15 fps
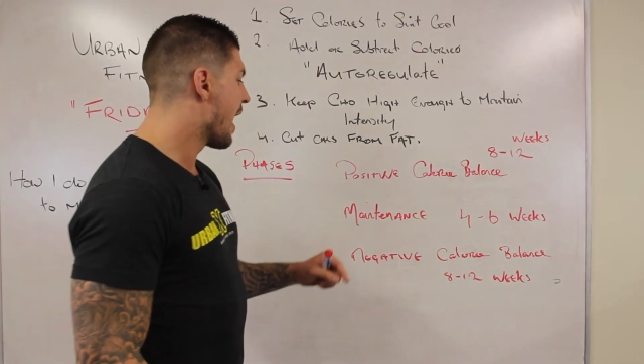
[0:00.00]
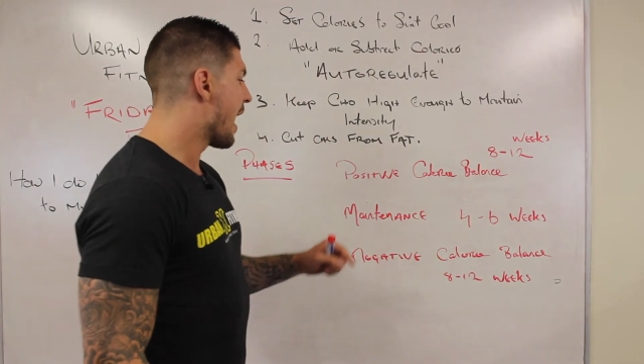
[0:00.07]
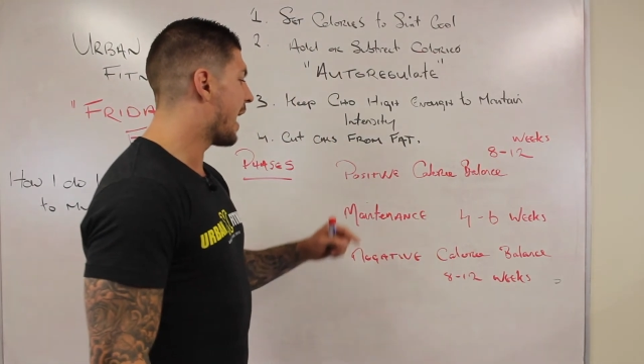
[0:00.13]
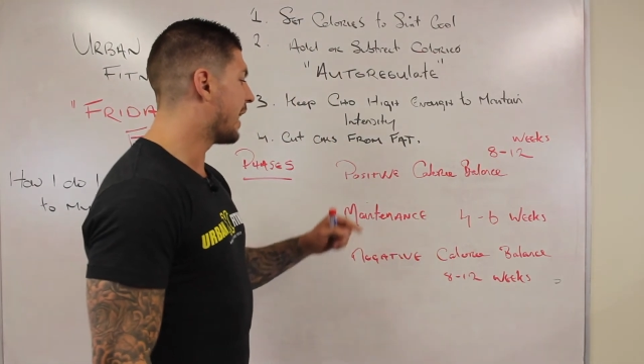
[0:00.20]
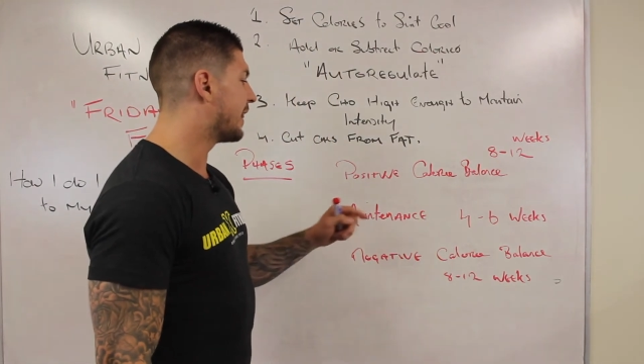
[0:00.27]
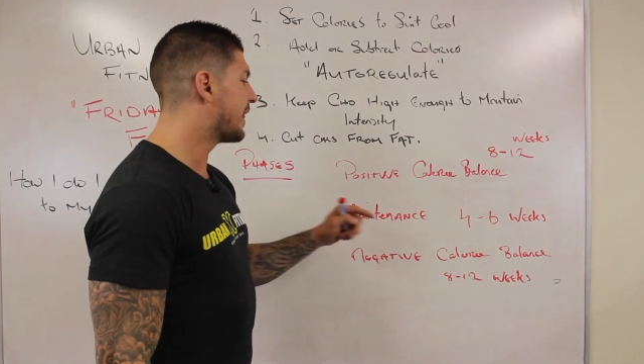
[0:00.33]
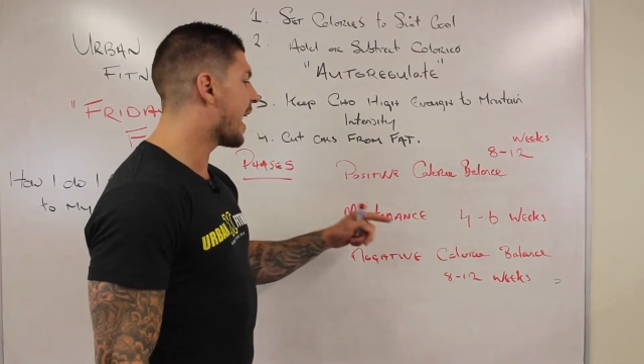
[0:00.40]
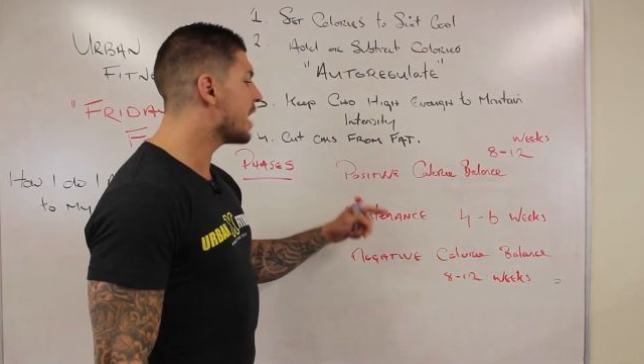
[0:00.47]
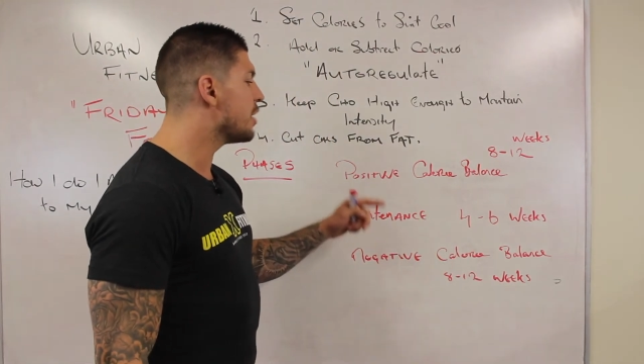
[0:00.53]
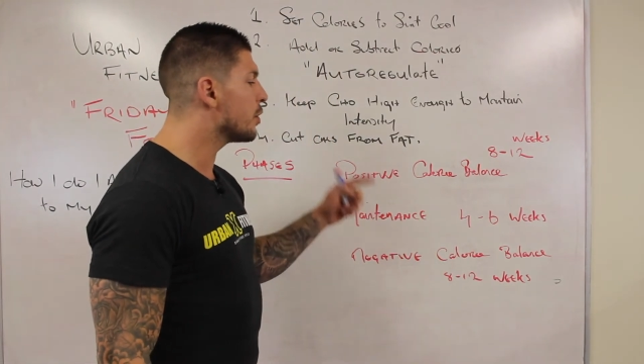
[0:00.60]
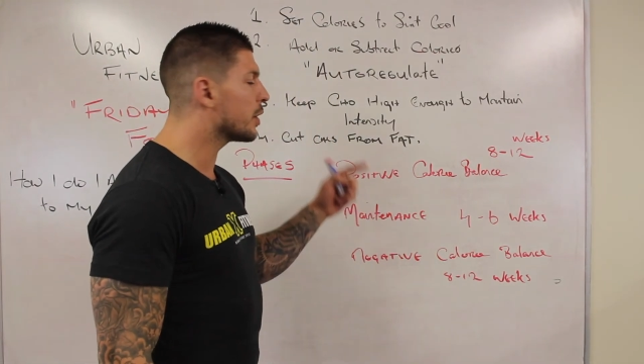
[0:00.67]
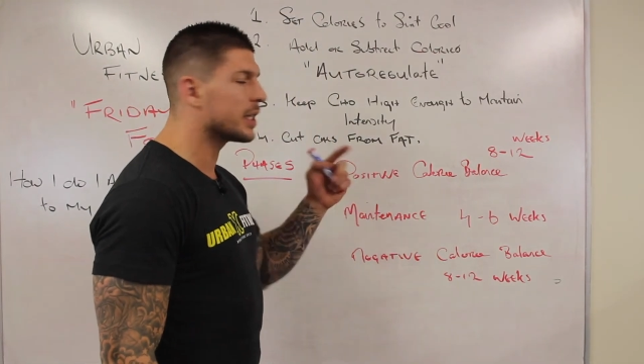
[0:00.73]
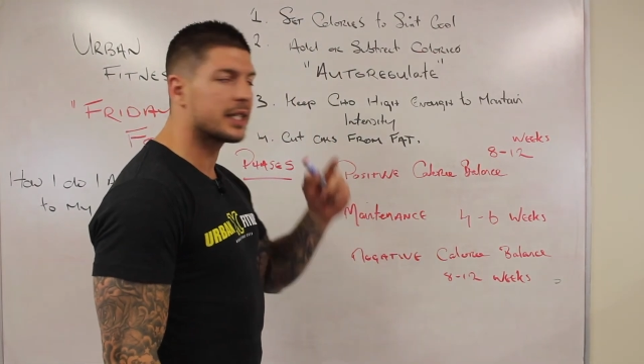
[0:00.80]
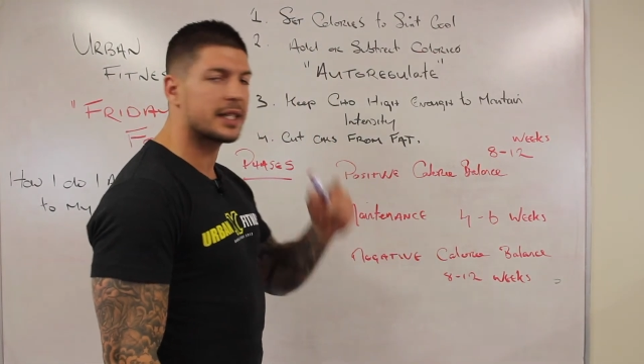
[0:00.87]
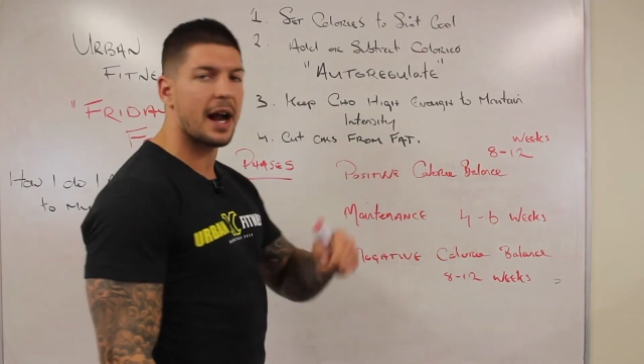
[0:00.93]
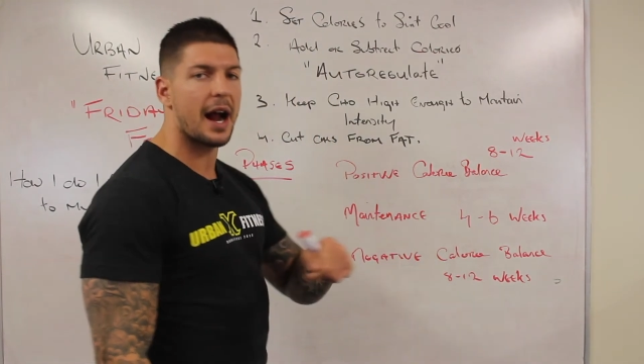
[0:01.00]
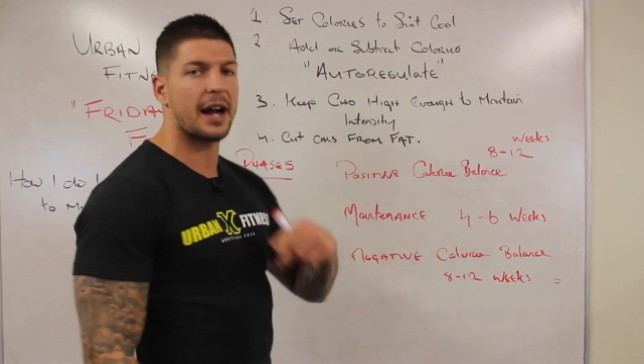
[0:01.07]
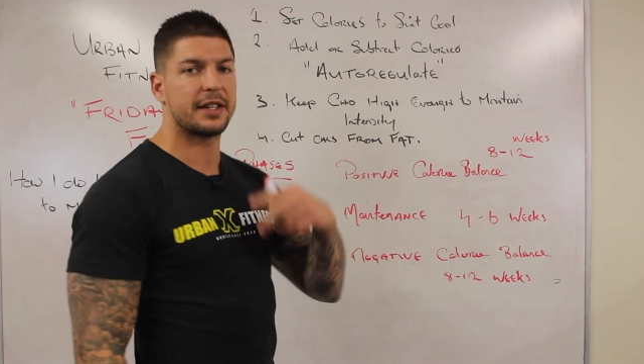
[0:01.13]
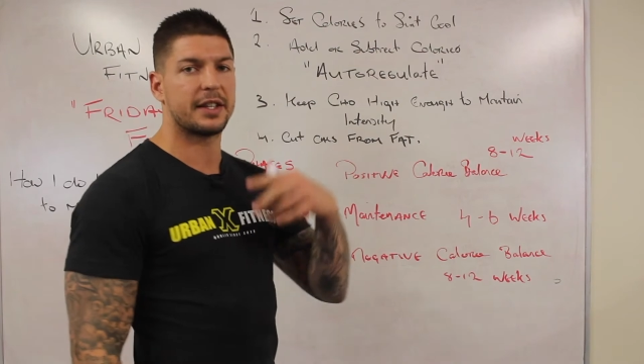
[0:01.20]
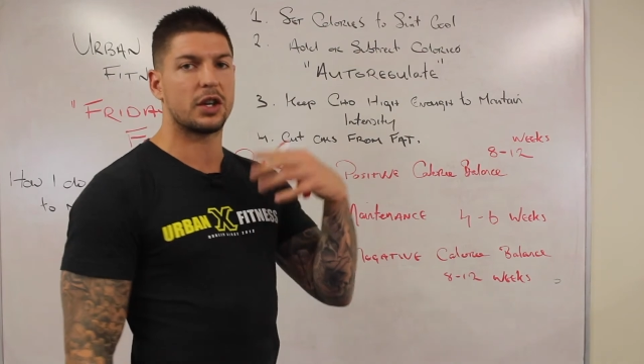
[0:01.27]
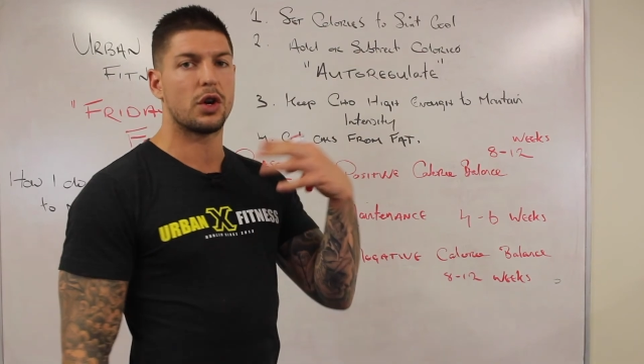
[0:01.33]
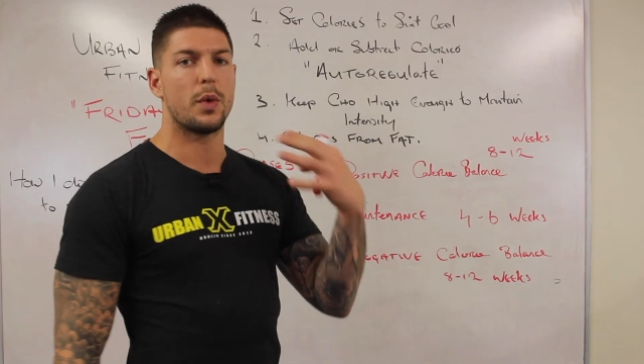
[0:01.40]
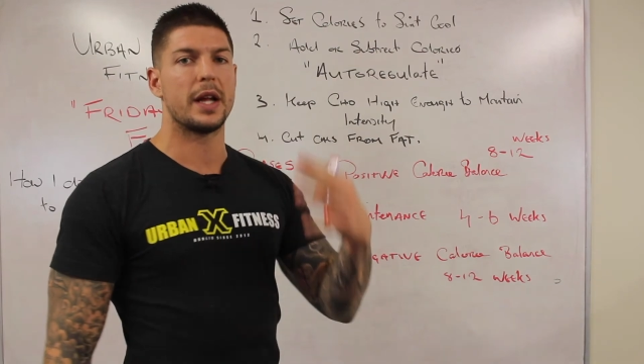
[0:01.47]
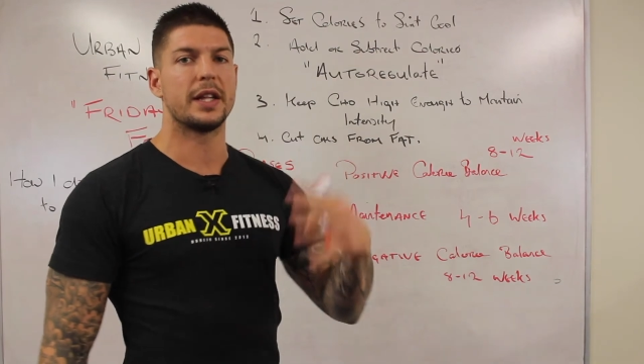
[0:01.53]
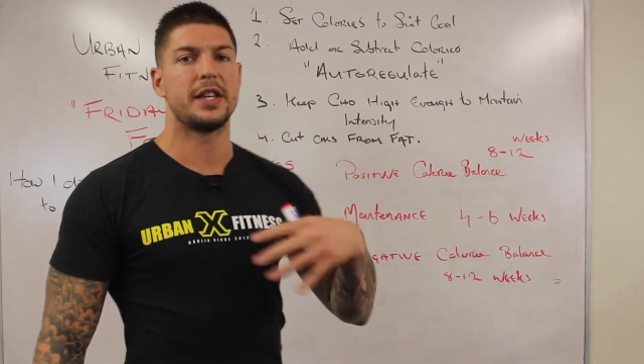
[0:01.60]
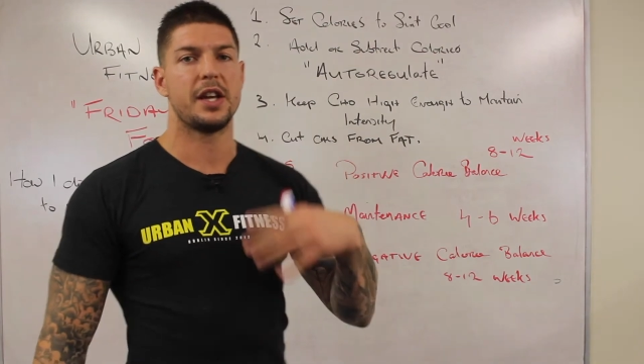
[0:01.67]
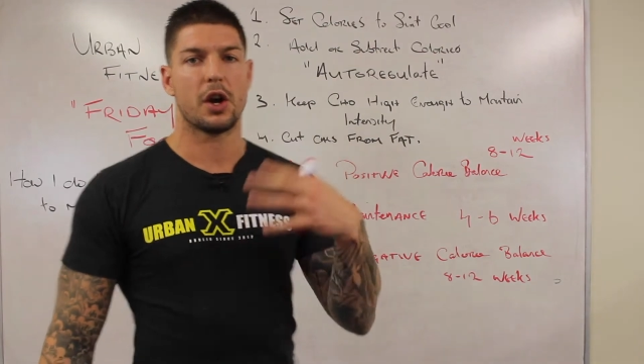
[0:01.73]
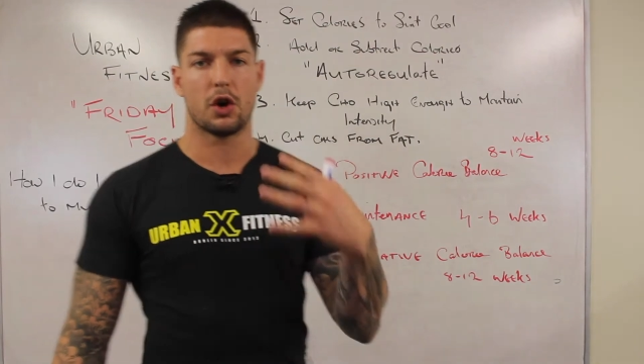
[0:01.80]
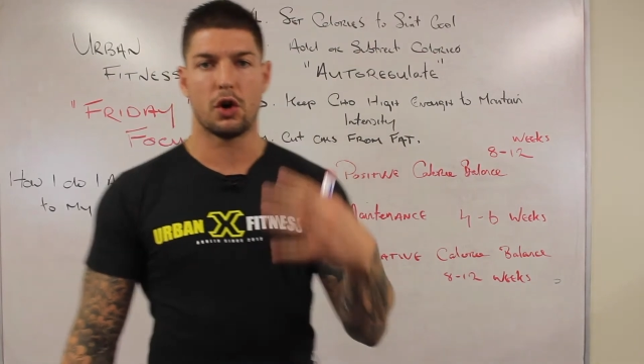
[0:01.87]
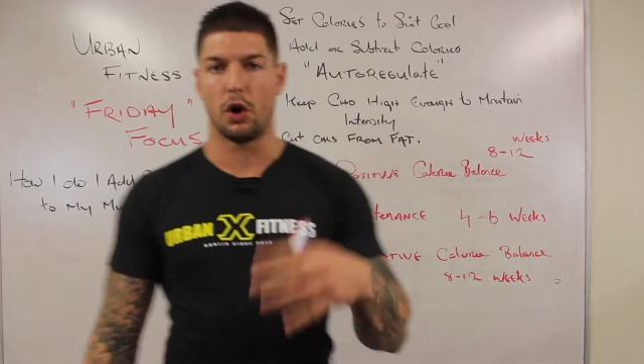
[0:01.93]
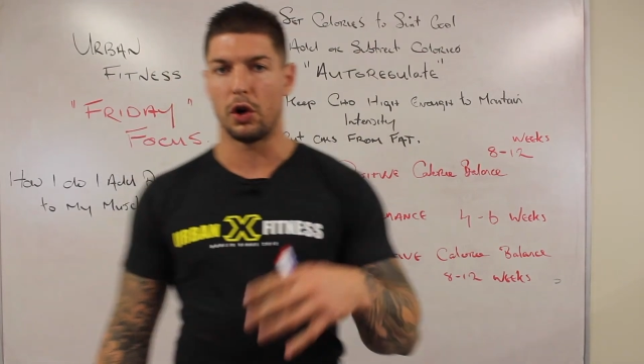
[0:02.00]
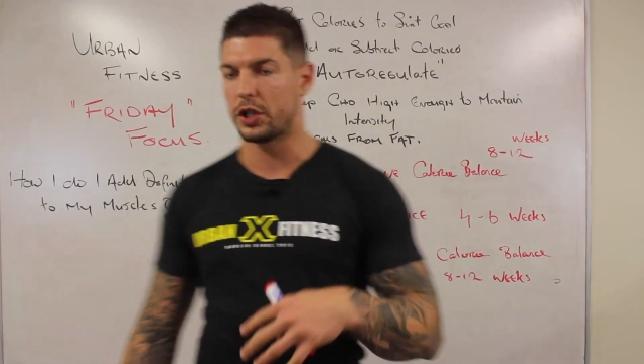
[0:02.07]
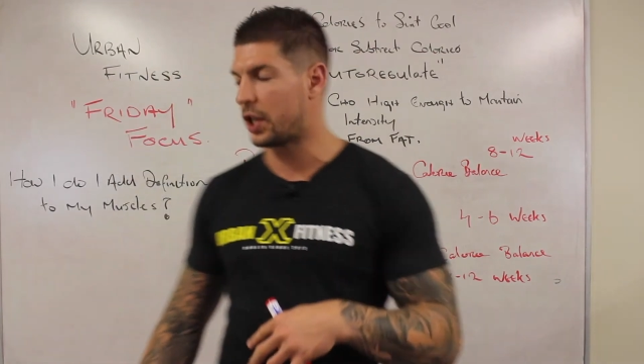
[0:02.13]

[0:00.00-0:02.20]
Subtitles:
and then you can start to go into your cut.